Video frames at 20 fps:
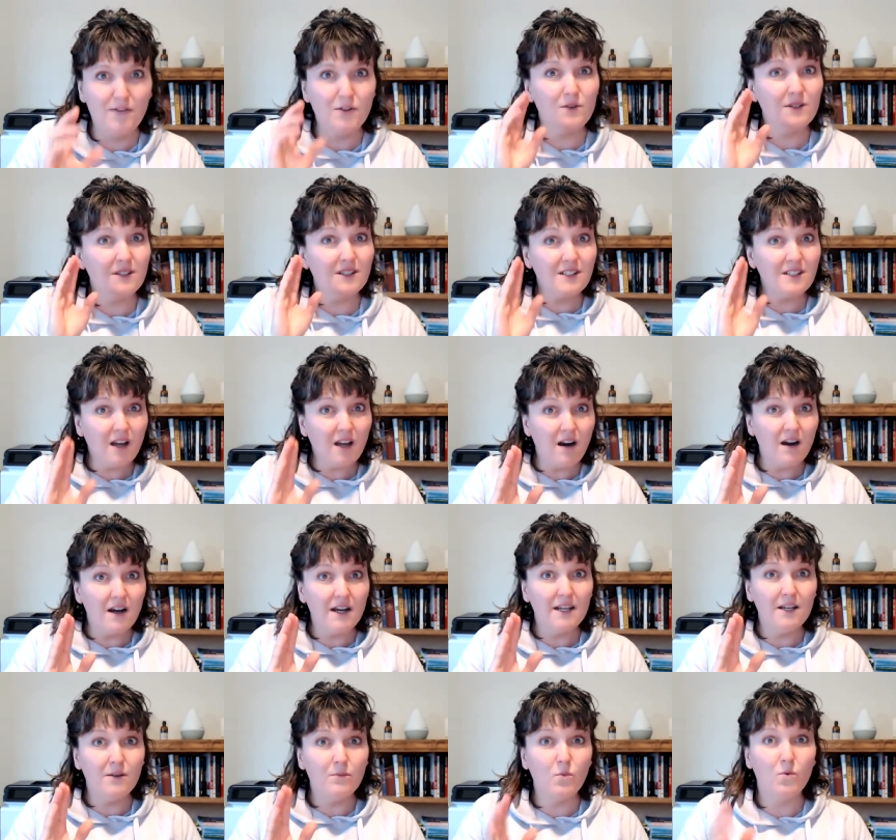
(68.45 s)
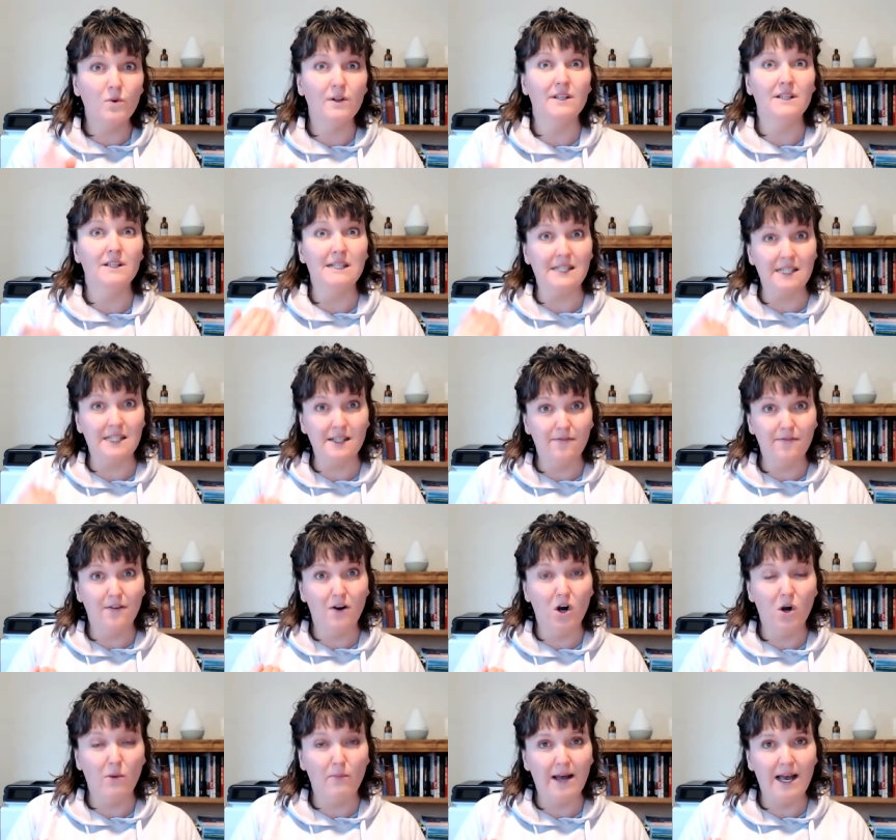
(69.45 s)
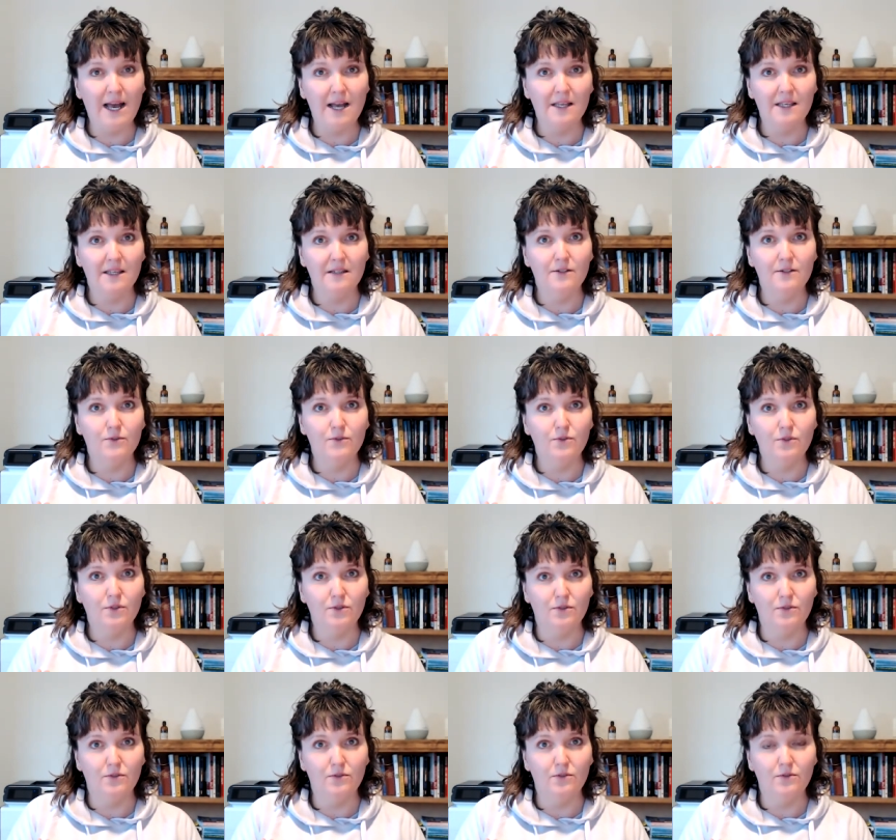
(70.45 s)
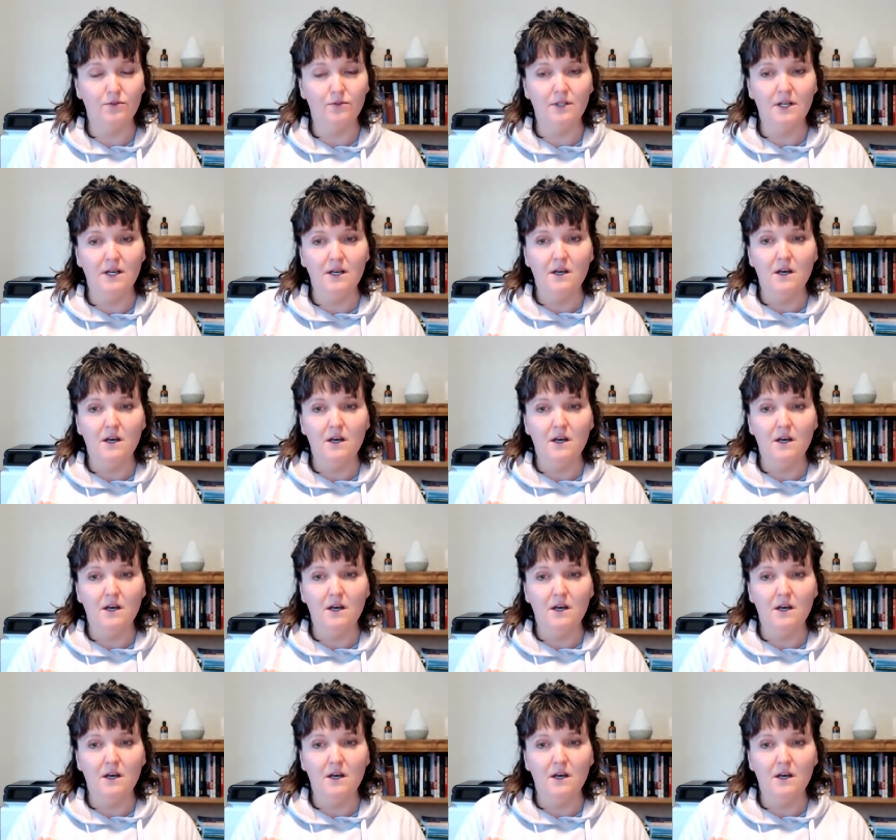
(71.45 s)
there's a time where you default back into